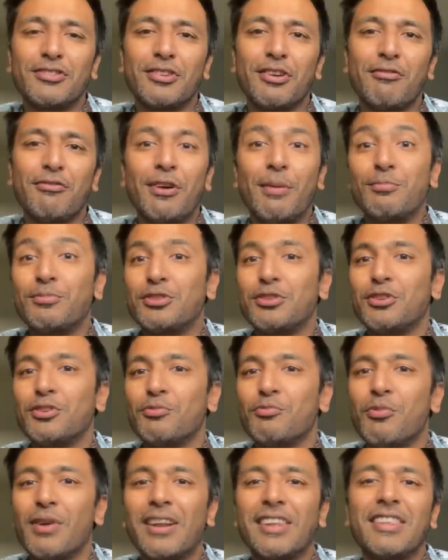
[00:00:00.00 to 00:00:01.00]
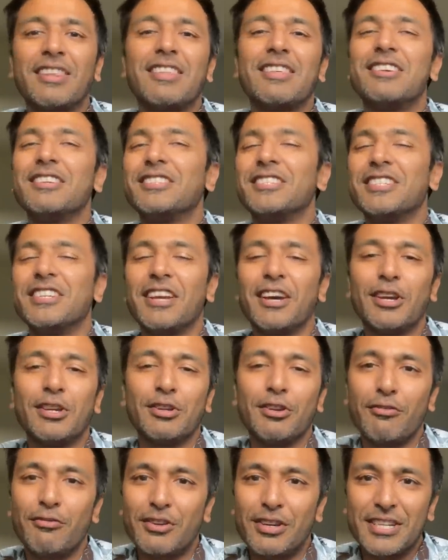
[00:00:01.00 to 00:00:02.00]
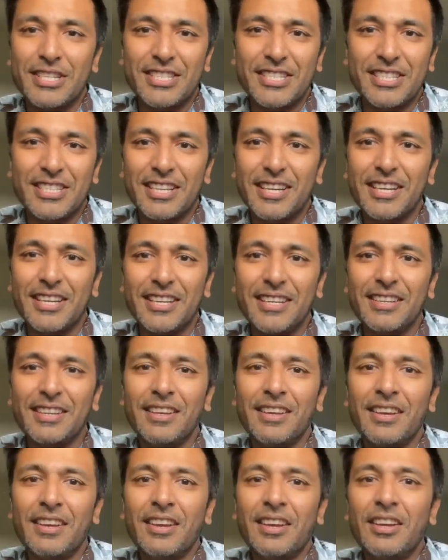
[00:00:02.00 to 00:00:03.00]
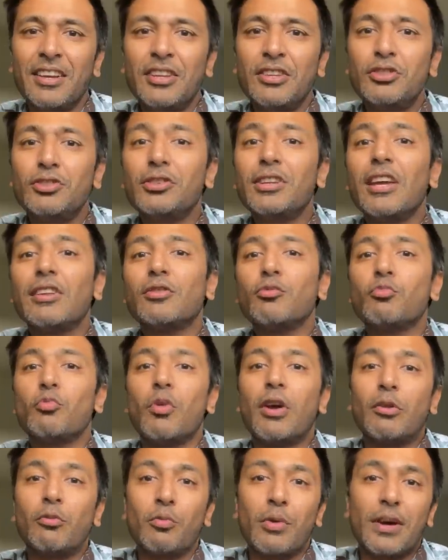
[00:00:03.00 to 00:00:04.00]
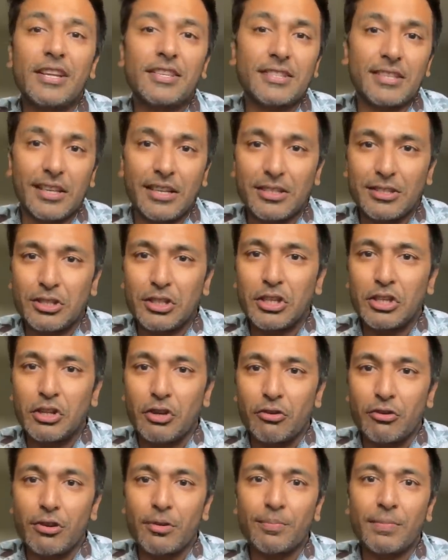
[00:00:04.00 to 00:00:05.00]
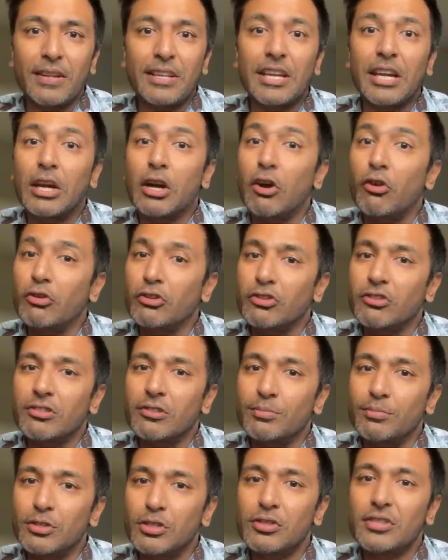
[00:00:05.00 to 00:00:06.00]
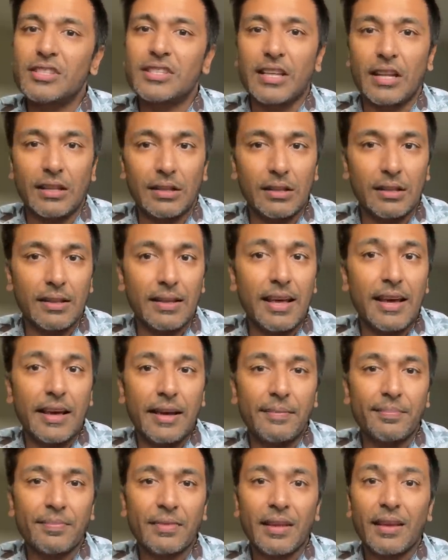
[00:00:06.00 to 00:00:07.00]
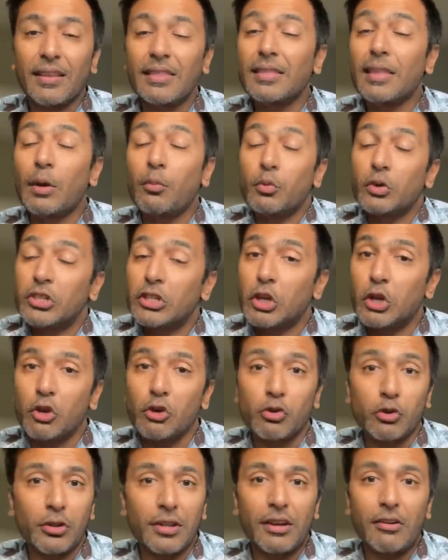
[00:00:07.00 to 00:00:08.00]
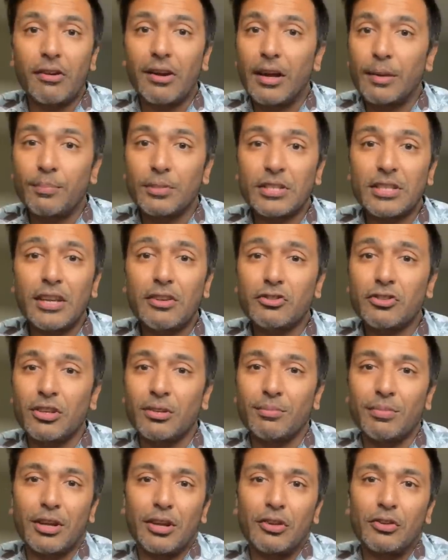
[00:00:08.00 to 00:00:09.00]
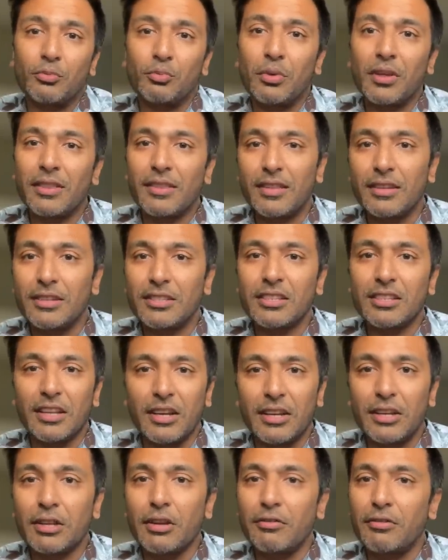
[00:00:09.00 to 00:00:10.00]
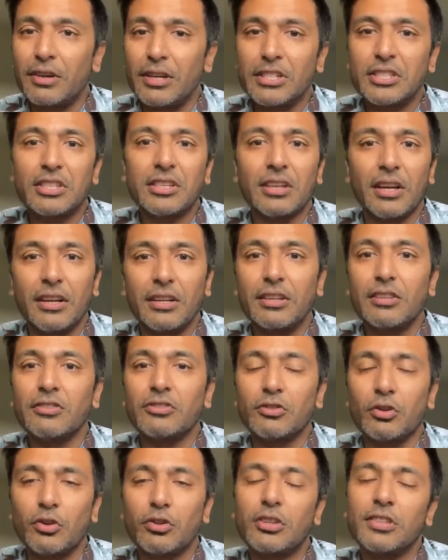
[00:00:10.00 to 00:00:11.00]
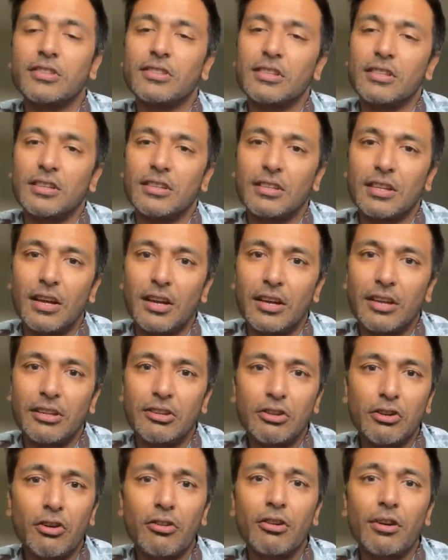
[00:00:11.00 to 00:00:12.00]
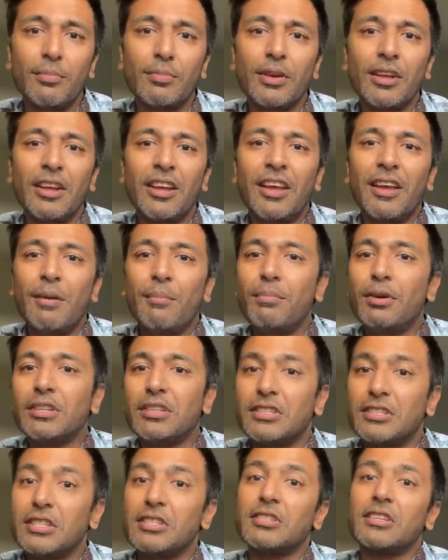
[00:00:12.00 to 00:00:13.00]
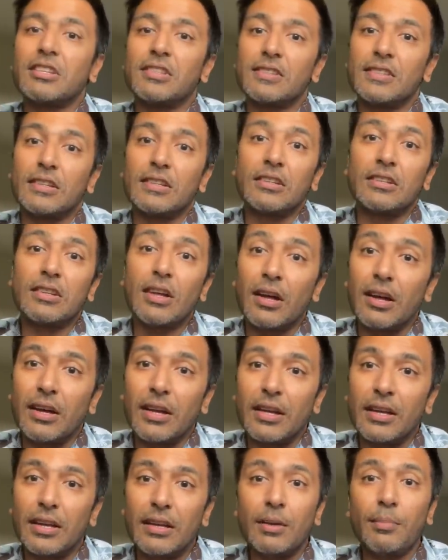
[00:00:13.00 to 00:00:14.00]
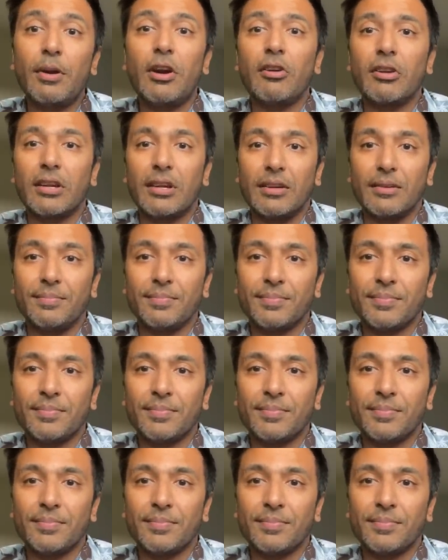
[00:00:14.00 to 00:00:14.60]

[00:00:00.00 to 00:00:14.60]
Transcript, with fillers: of up to 139 over 89, to get a one-way ticket to Europe and encourage them to settle there? That would cure their hypertension because 139 over 89 is not considered high in Europe, but it is considered high in America.